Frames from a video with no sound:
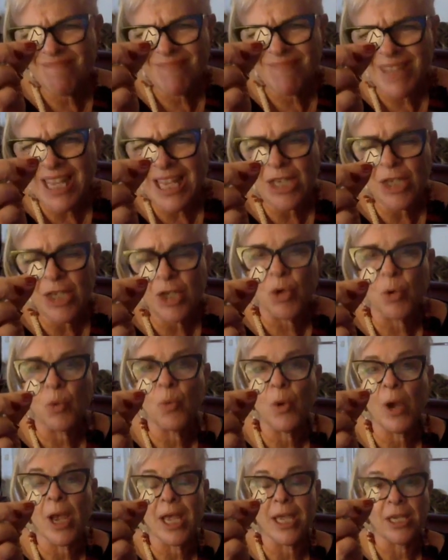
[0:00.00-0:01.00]
in your
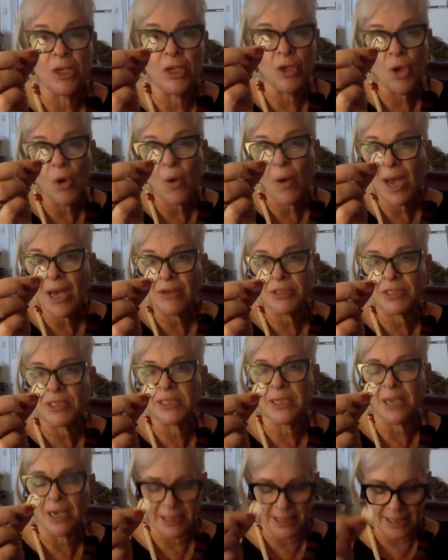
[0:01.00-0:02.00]
way and you know how to
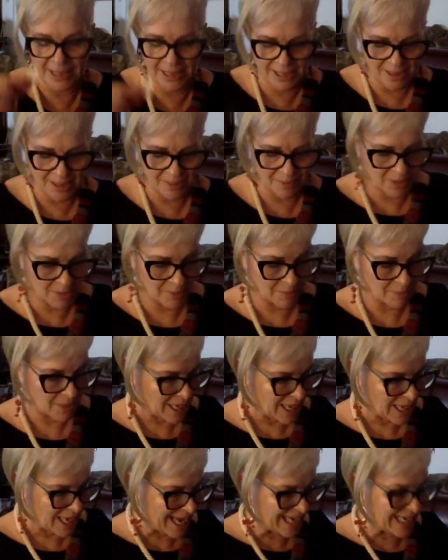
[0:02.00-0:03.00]
sidestep them.
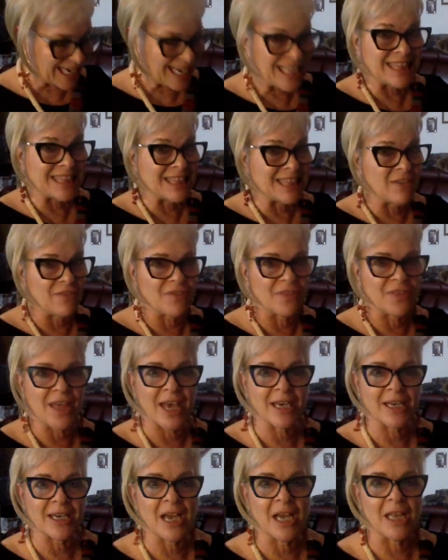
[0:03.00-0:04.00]
And I love
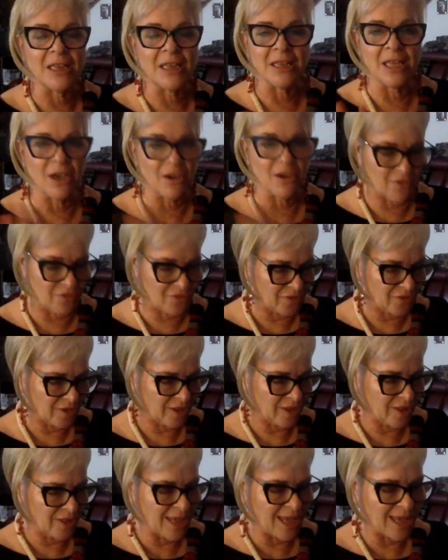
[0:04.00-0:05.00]
that. I love
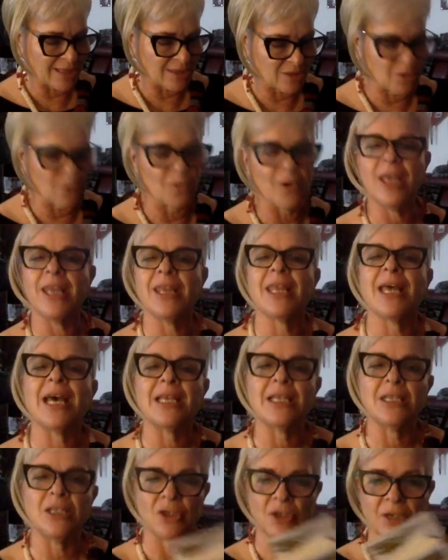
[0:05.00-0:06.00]
that the way
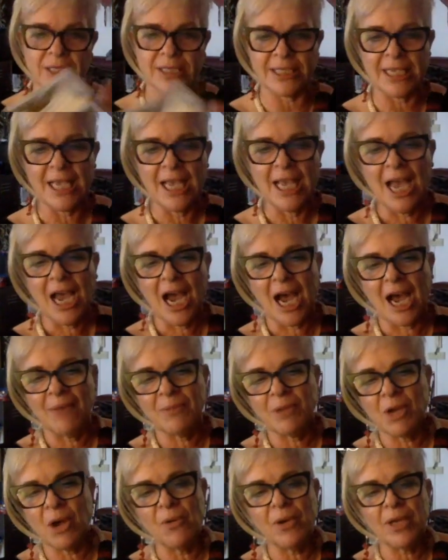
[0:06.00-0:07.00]
that looks. I'm
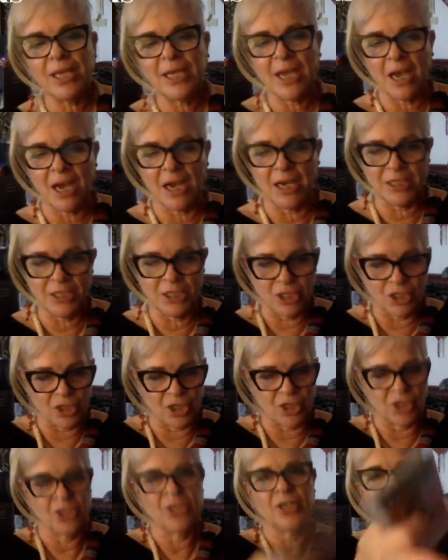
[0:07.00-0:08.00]
going
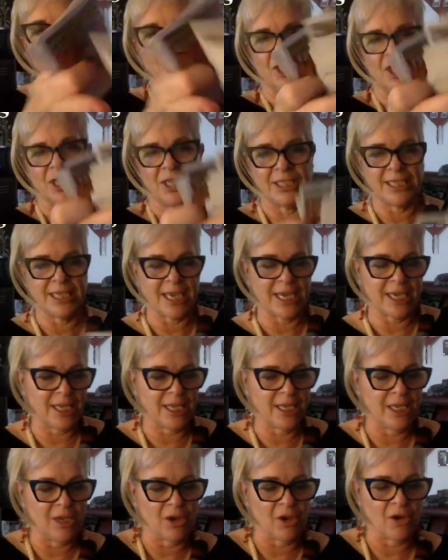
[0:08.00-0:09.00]
under the deck
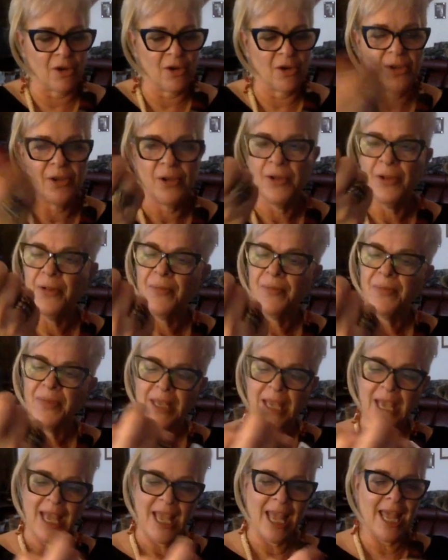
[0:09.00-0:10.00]
here
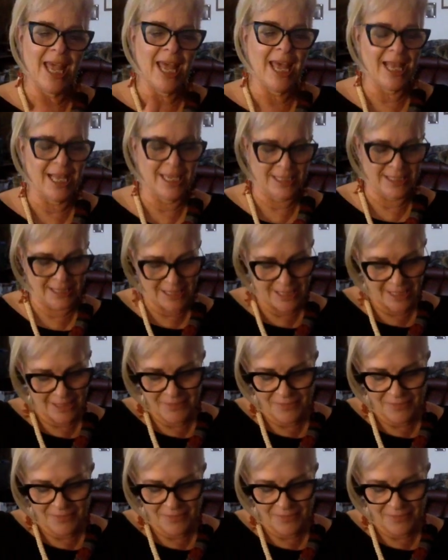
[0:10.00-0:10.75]
and